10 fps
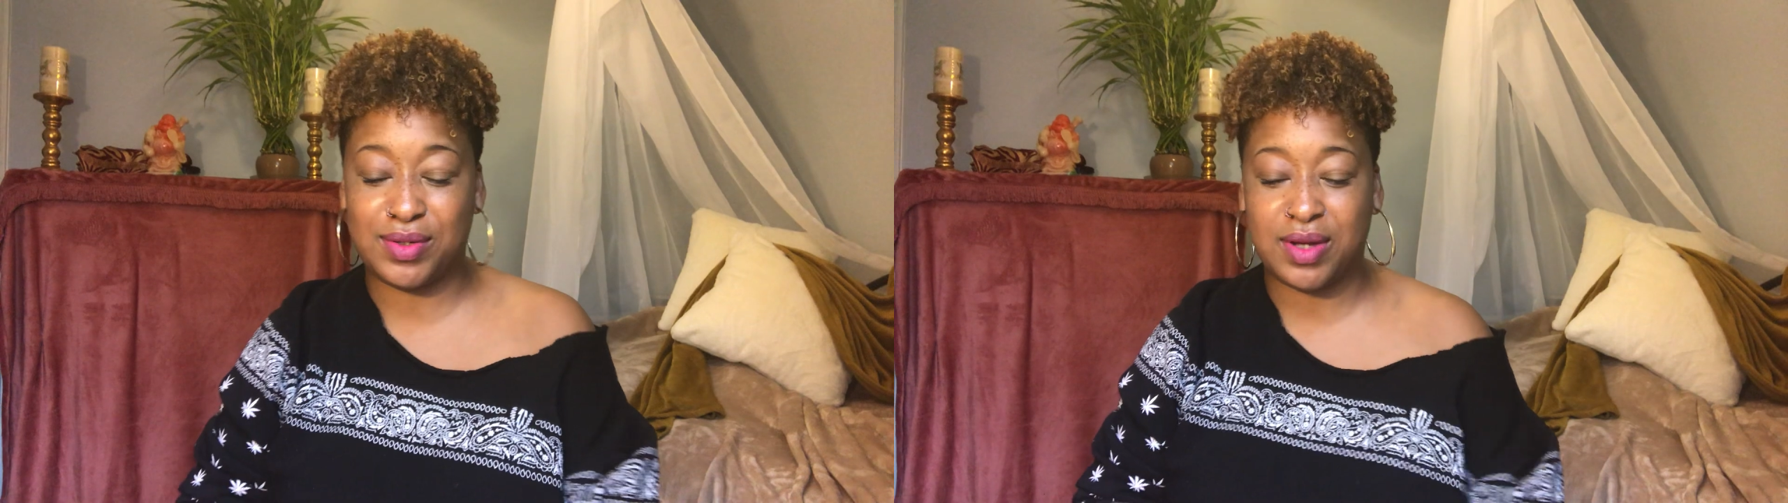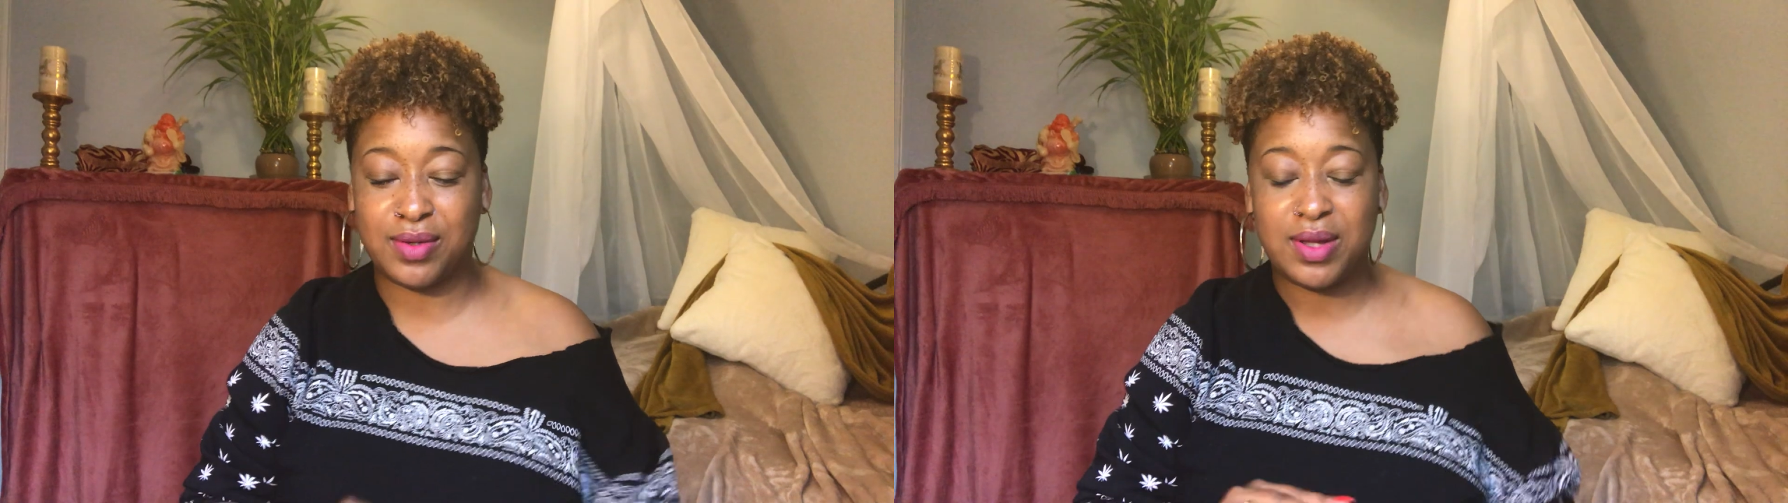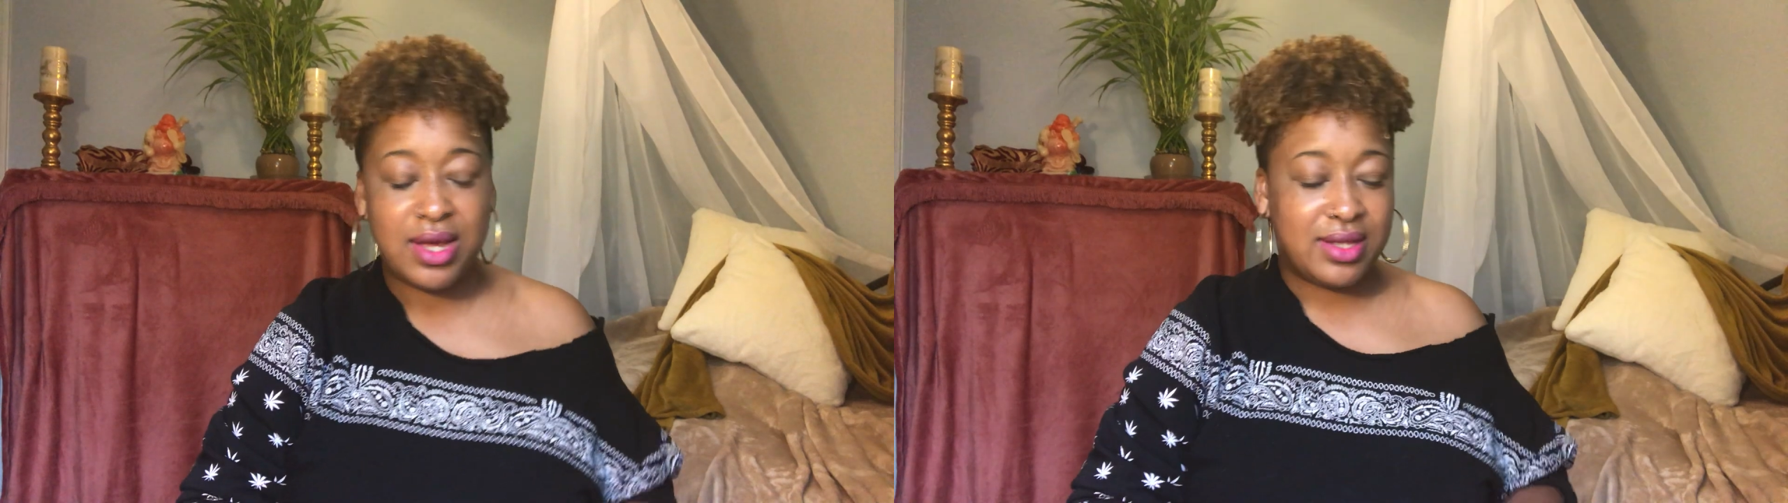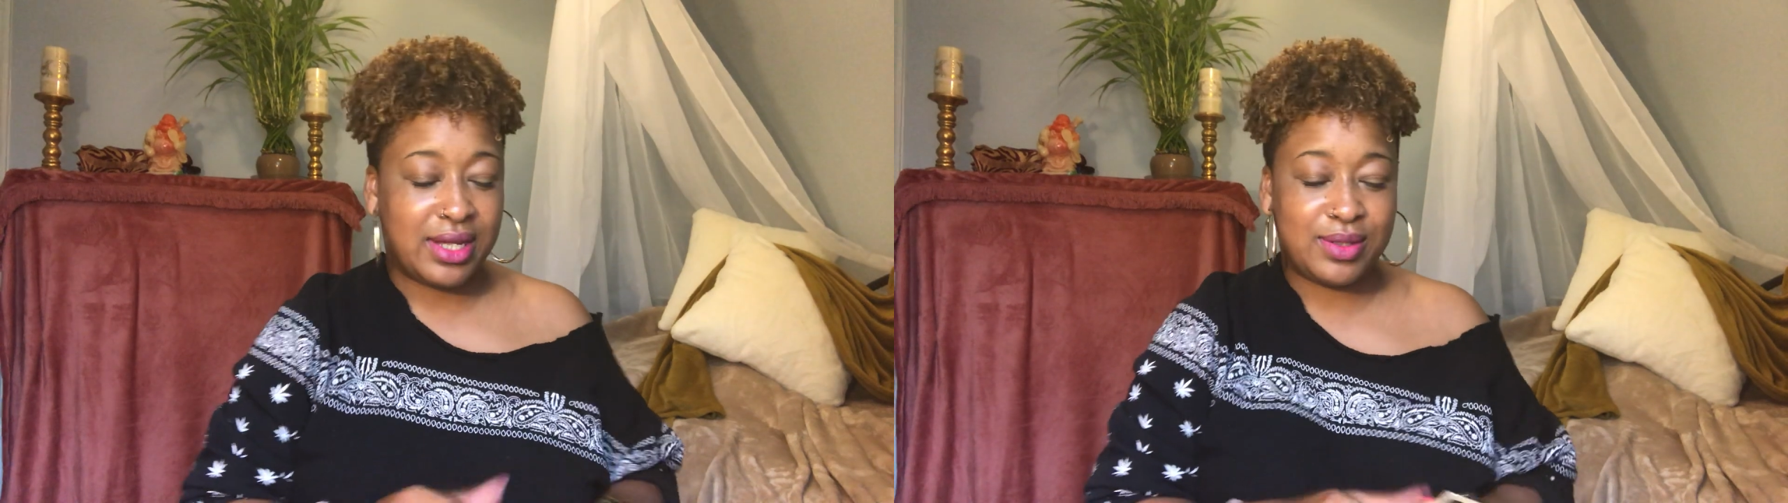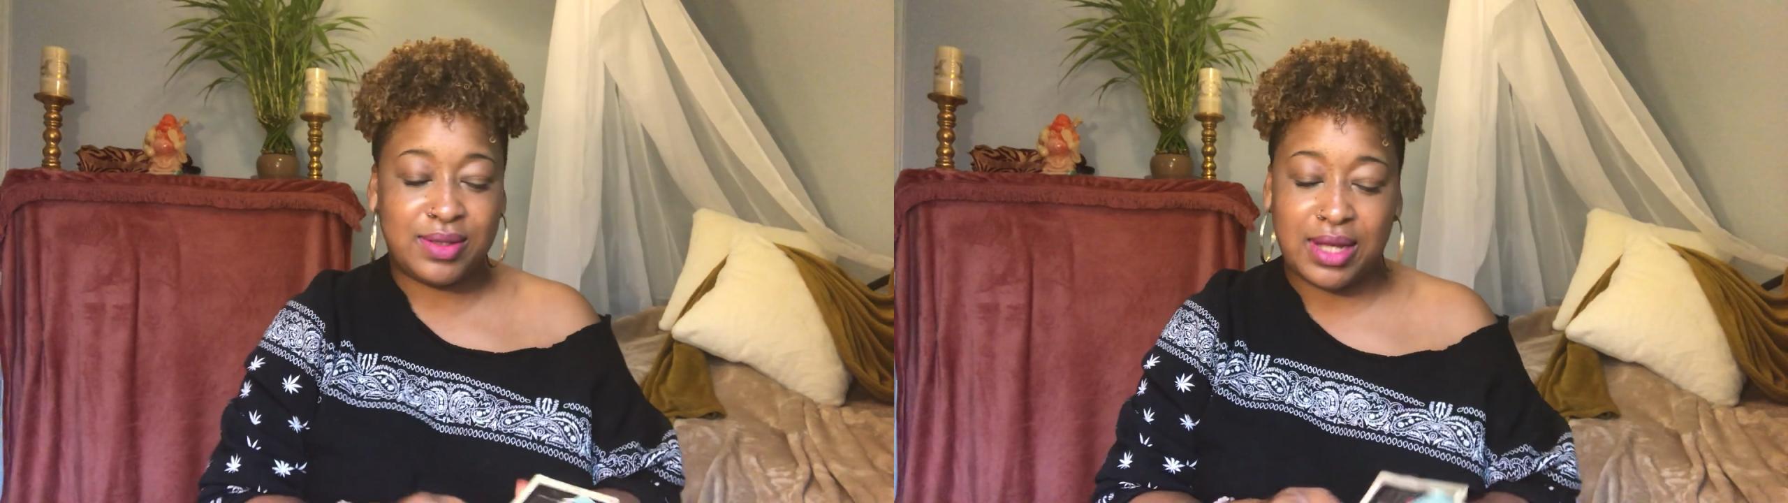You know,
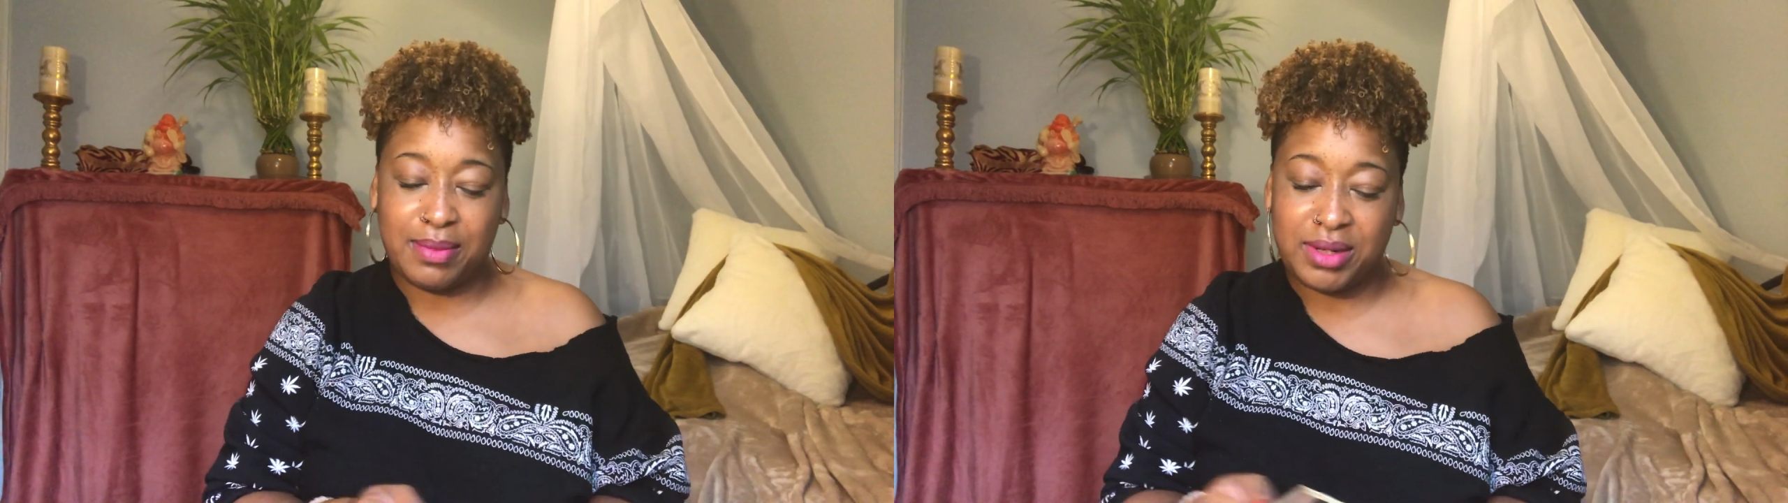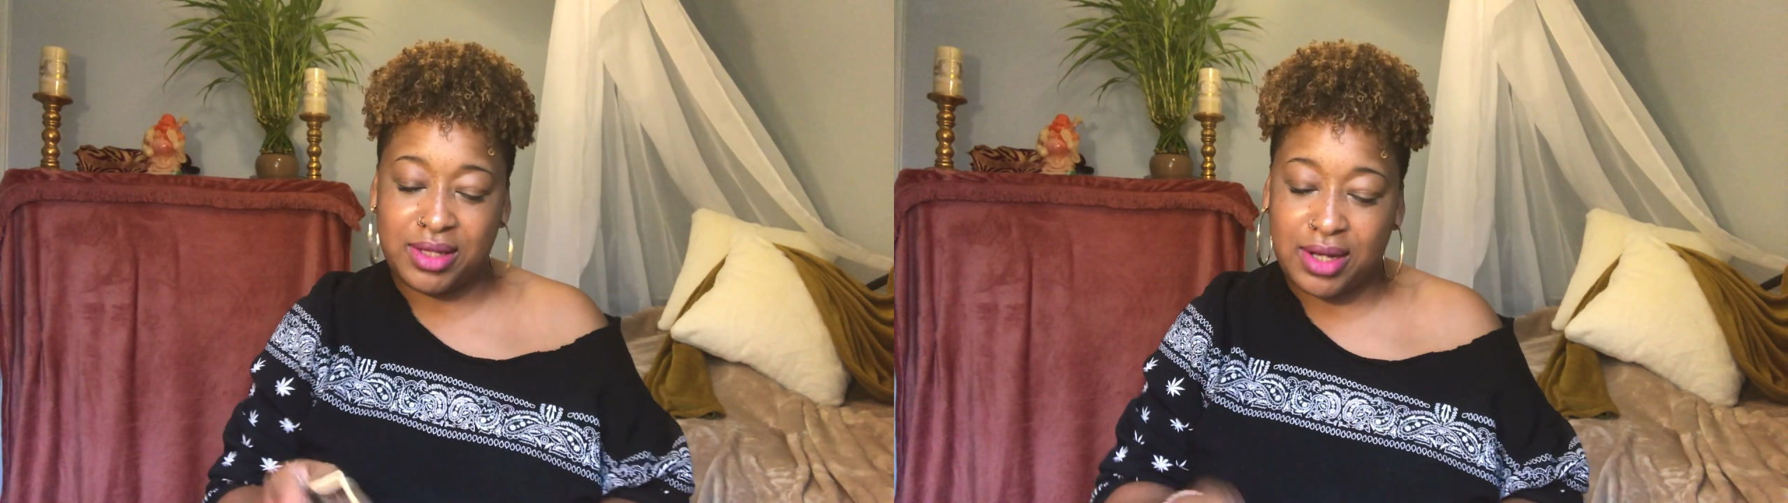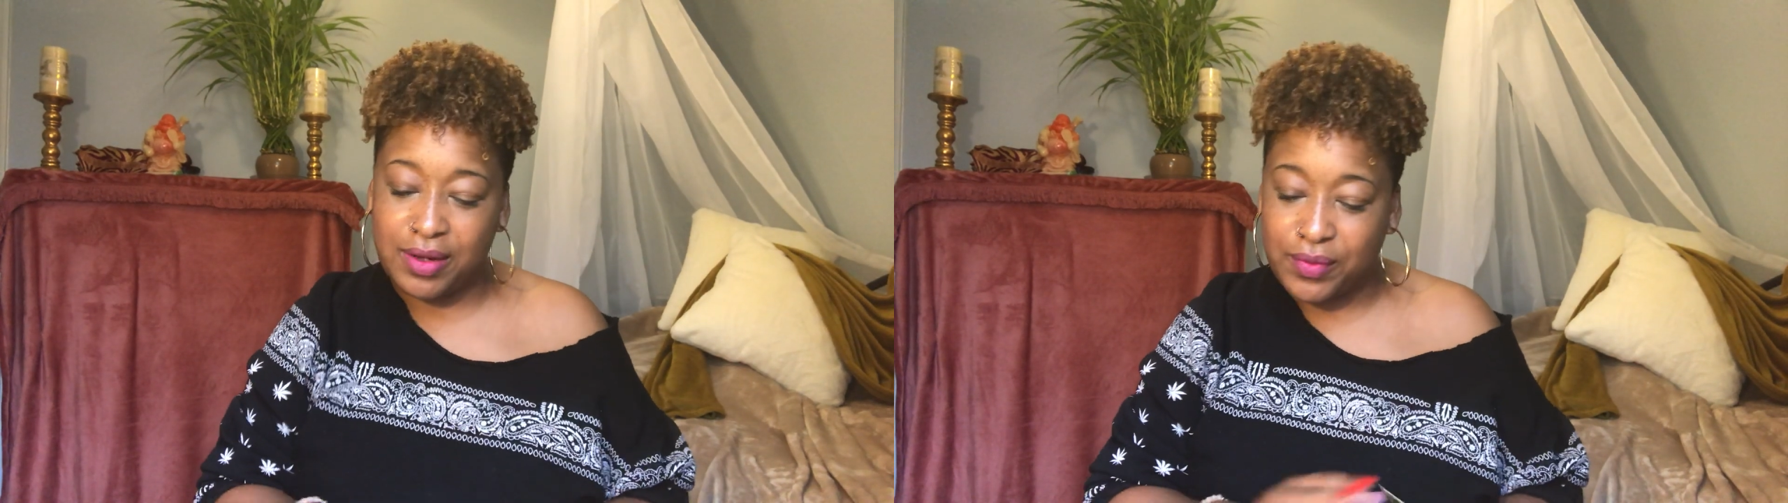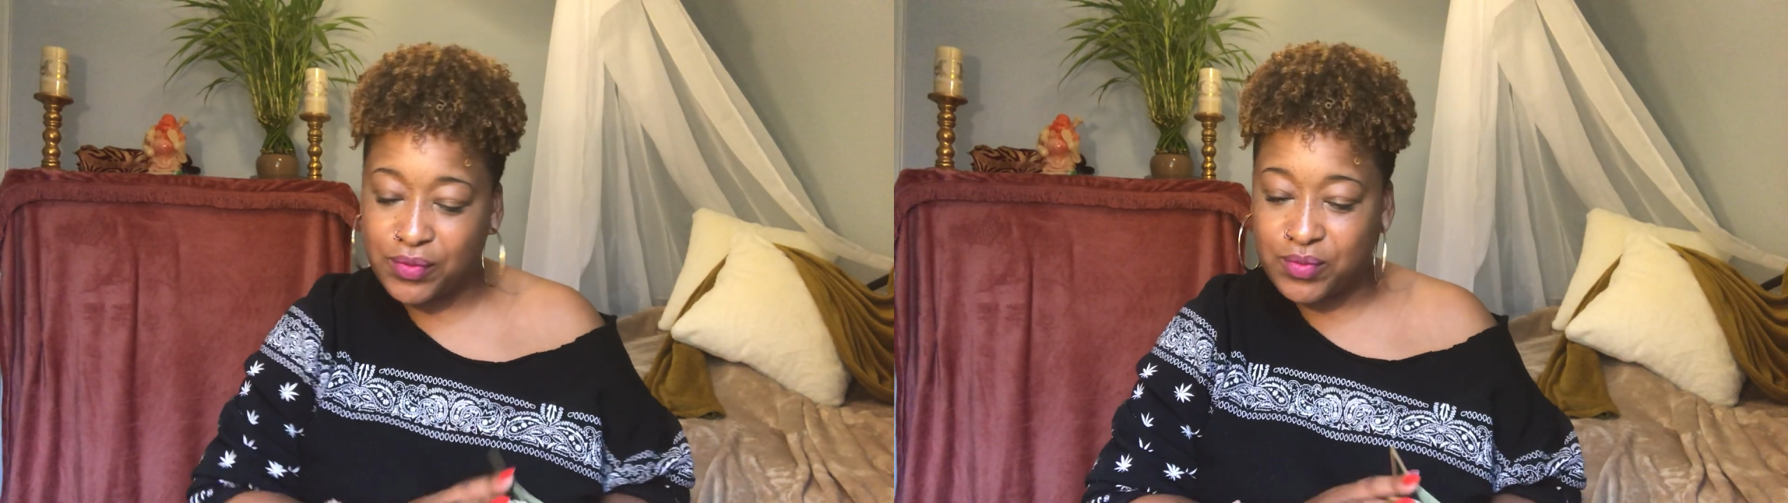that's what's happening there.